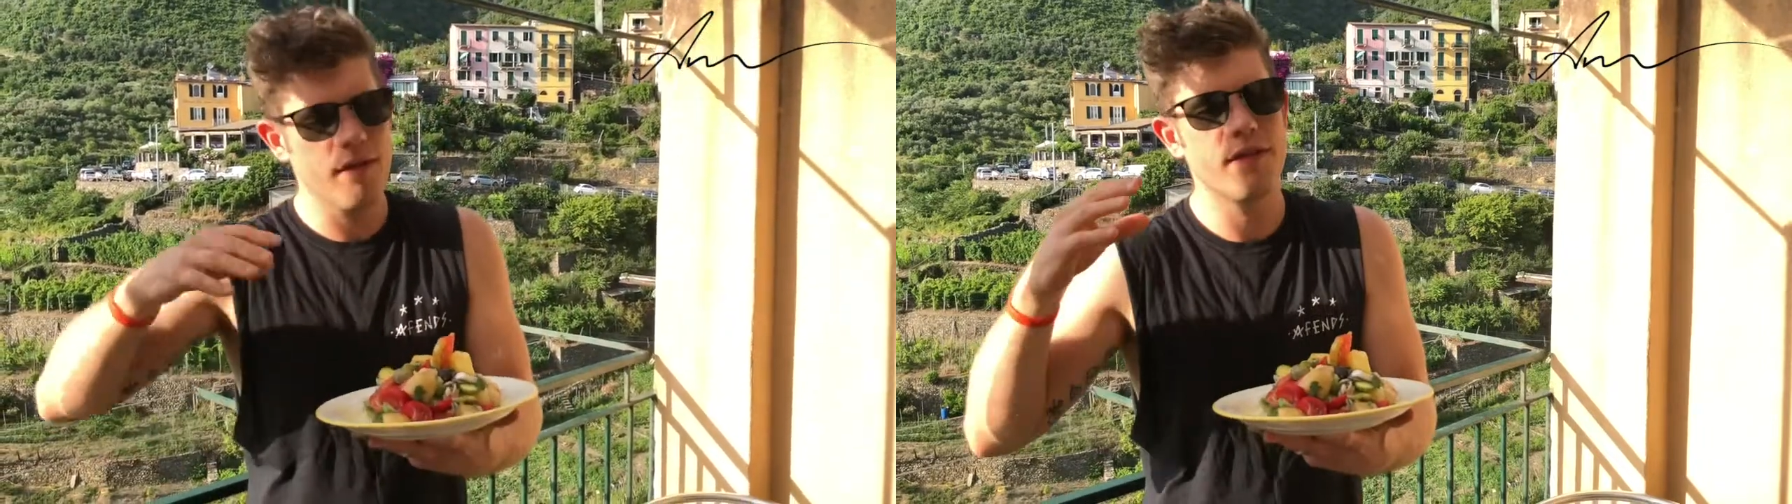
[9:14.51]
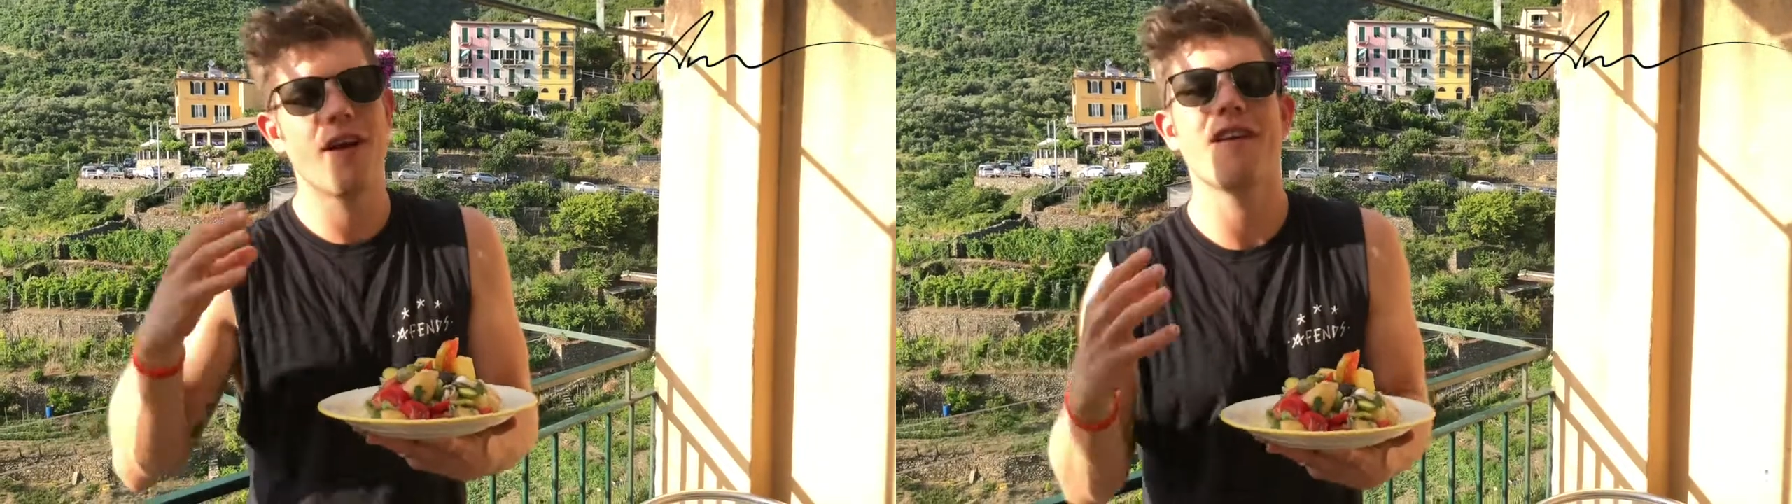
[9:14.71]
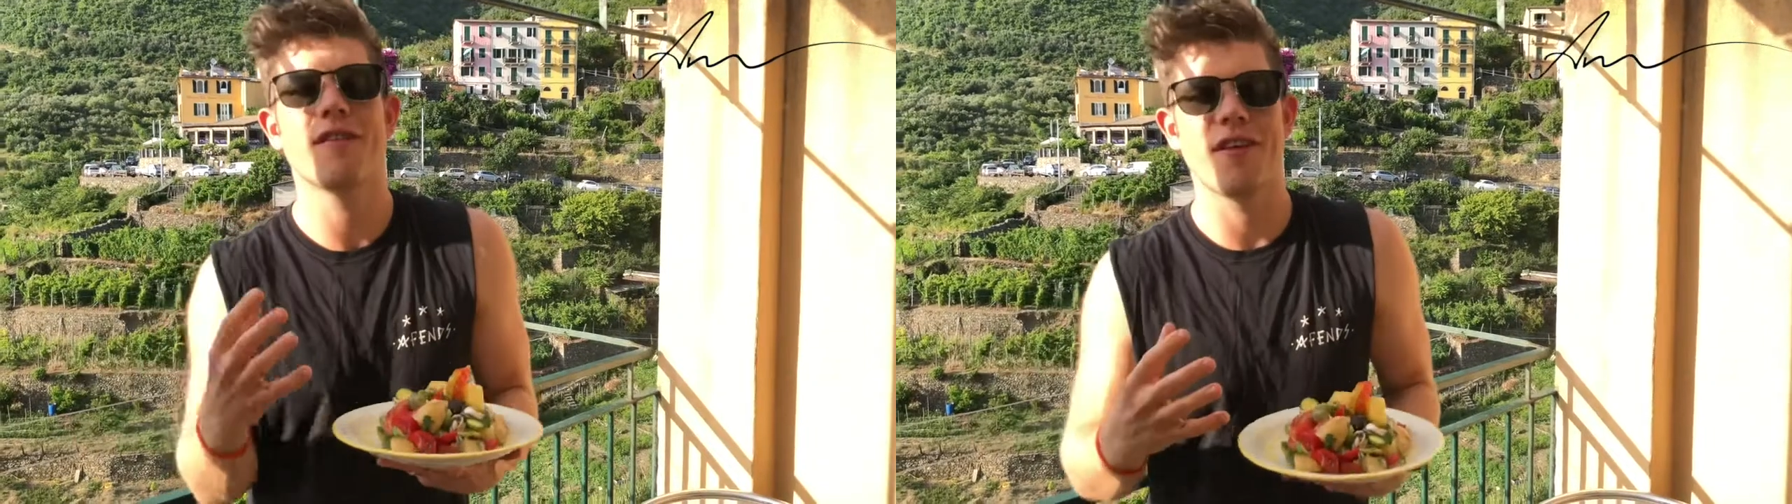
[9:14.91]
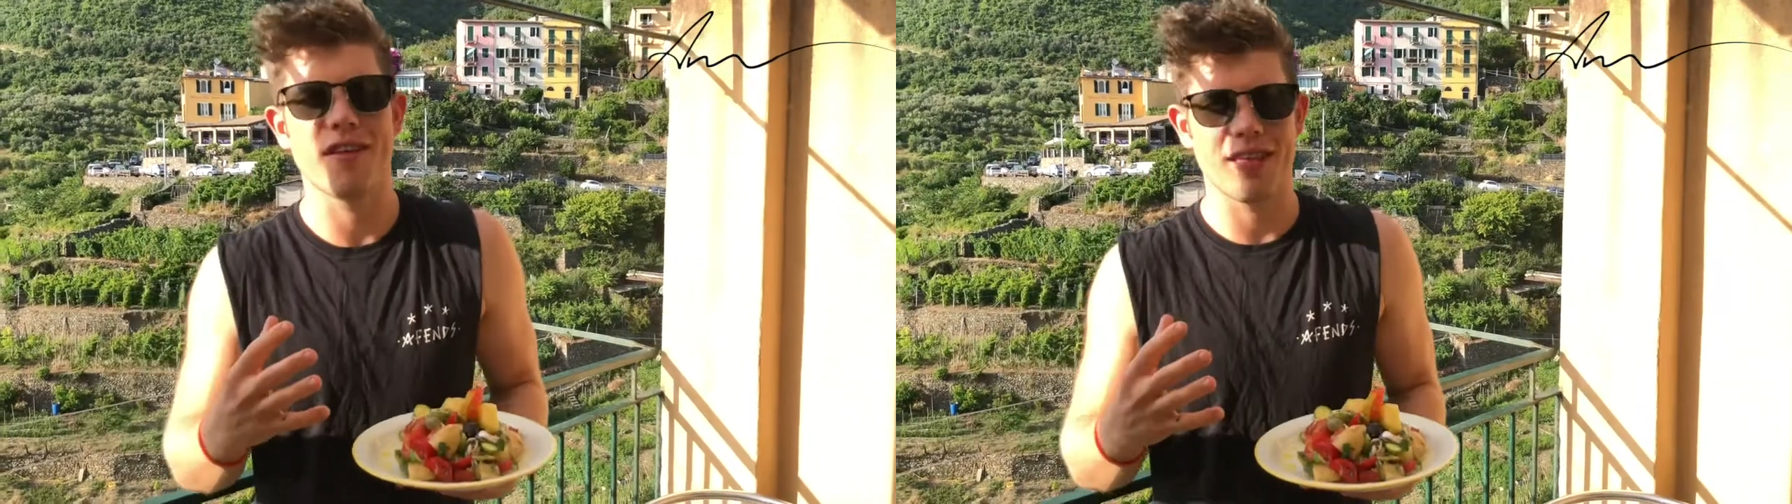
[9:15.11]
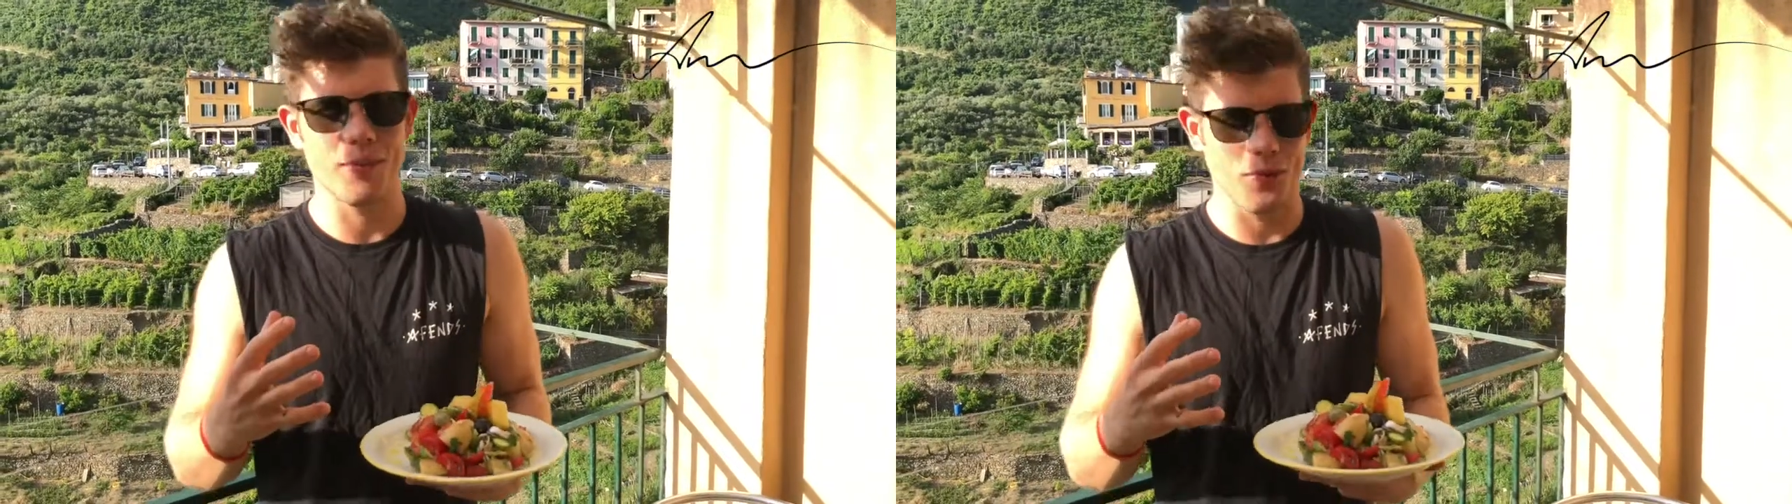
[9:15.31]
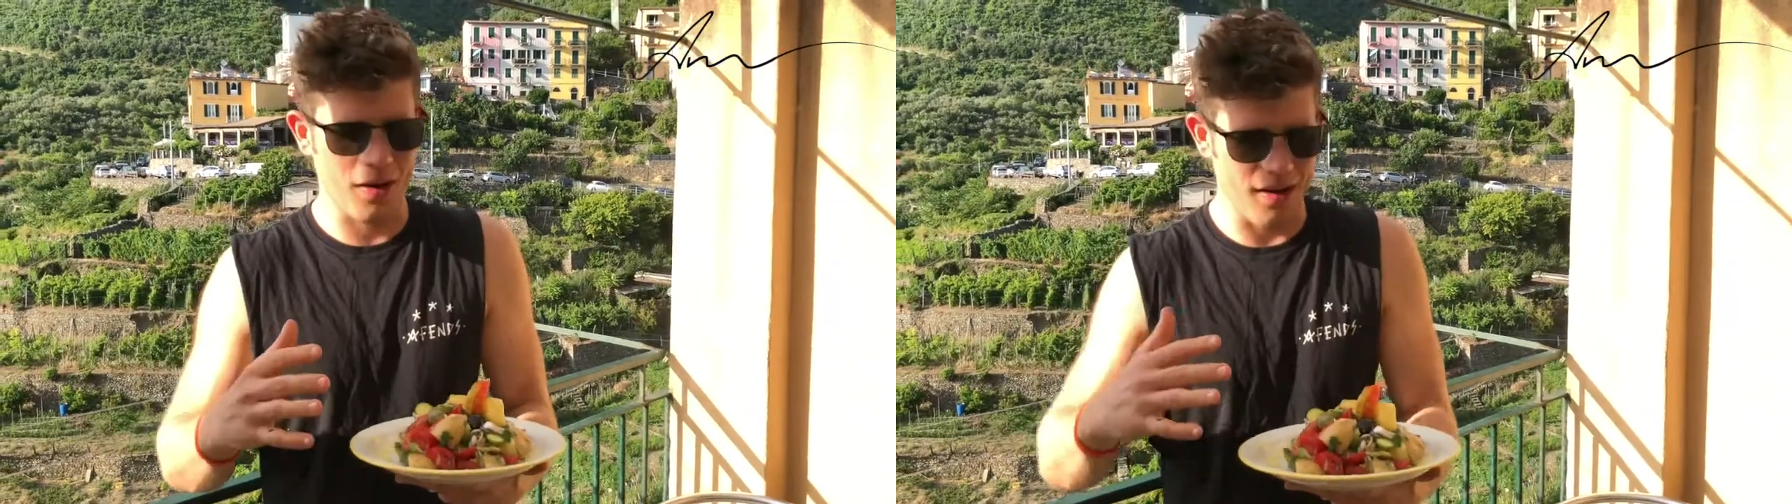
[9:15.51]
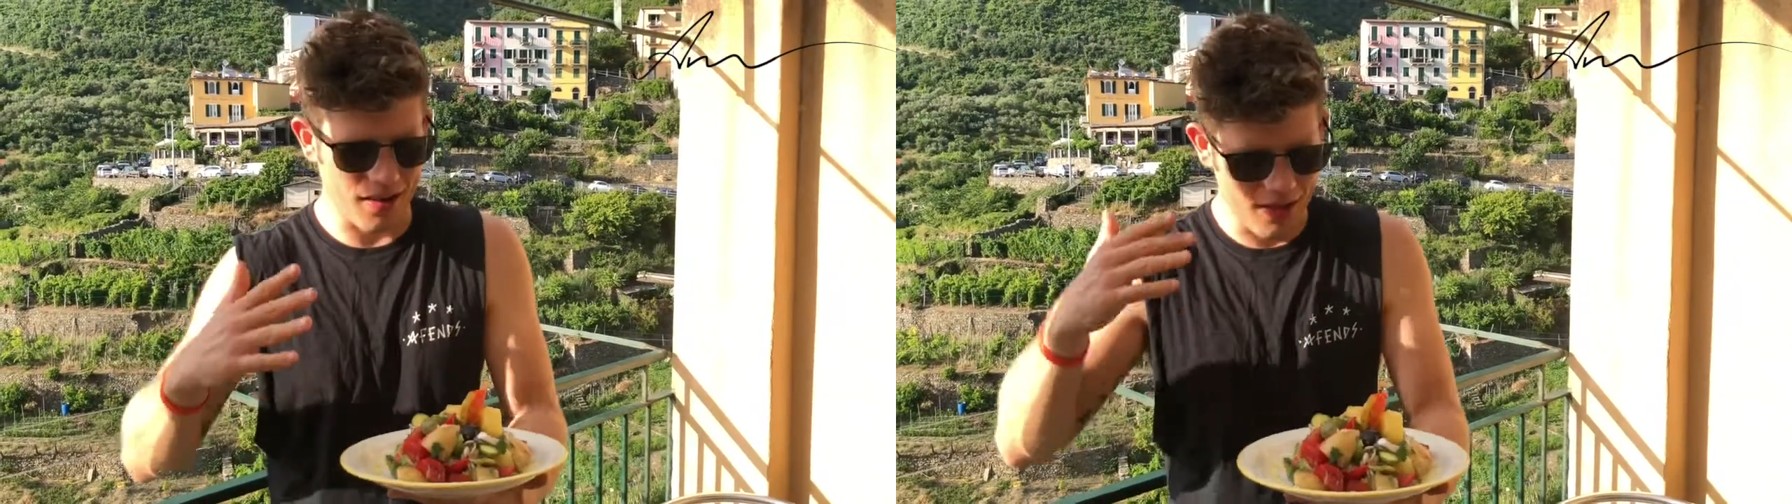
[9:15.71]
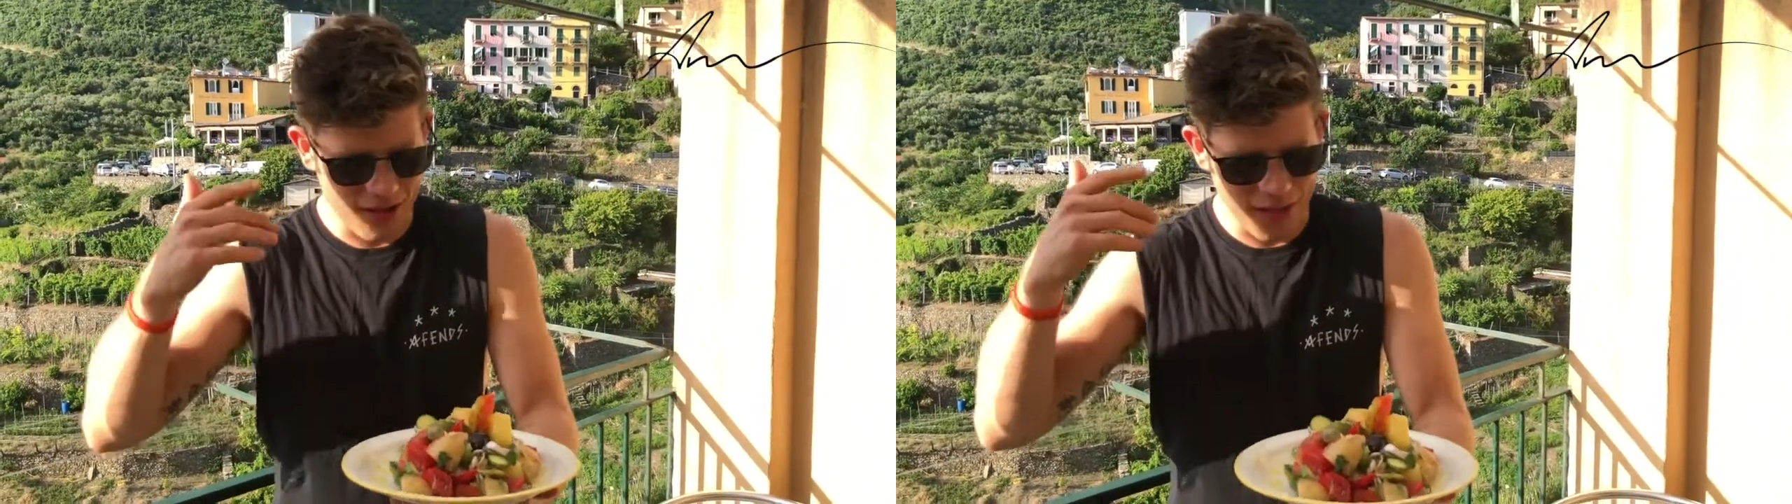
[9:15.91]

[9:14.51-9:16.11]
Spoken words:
Very, very simple, guys.